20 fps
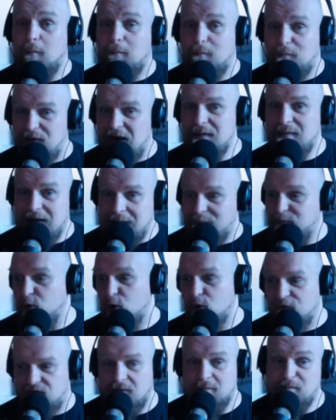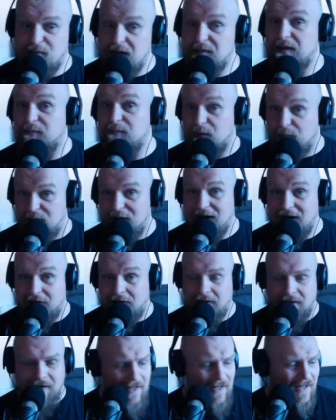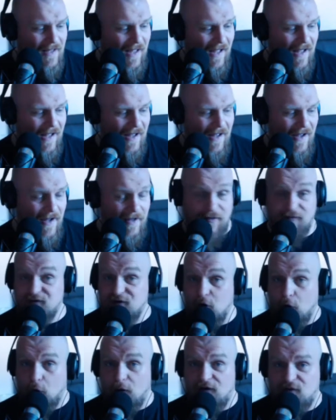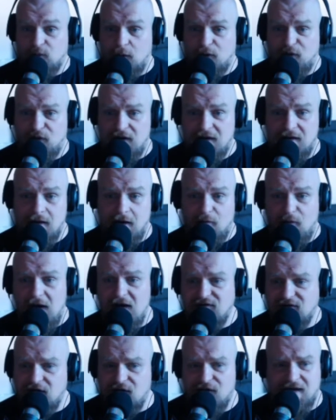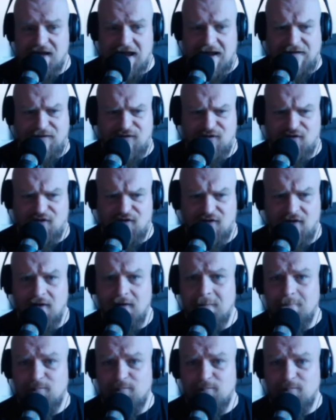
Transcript: baby proof and baby prepare. And of course, with the rest of the guests,